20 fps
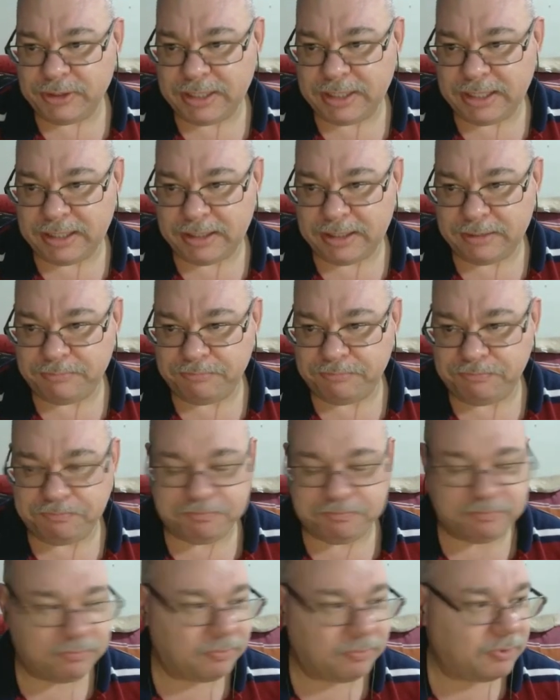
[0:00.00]

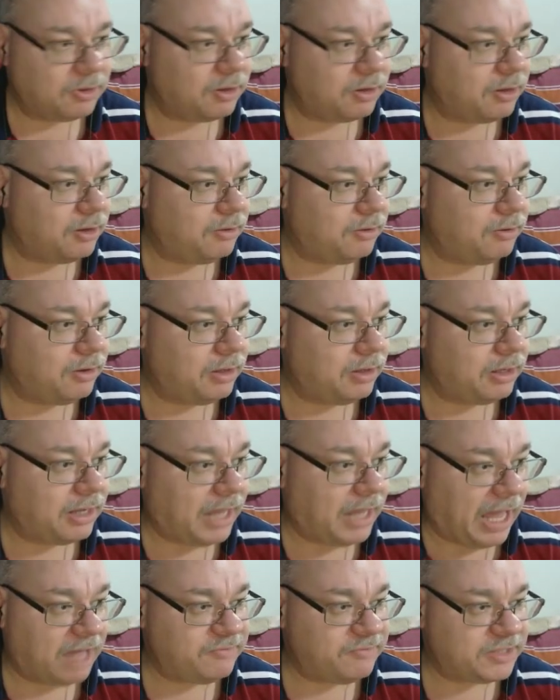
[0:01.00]

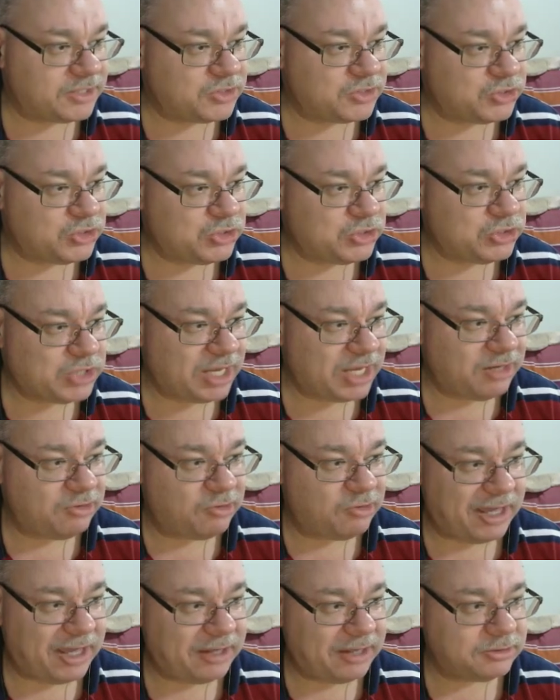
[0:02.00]
Having said
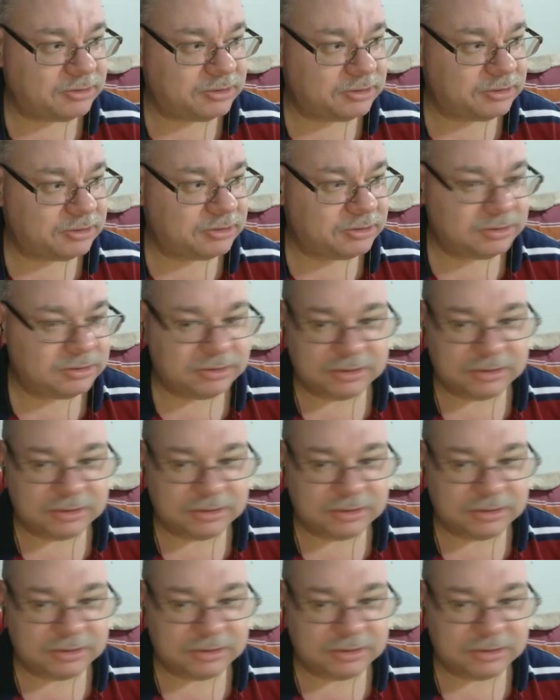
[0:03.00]
that,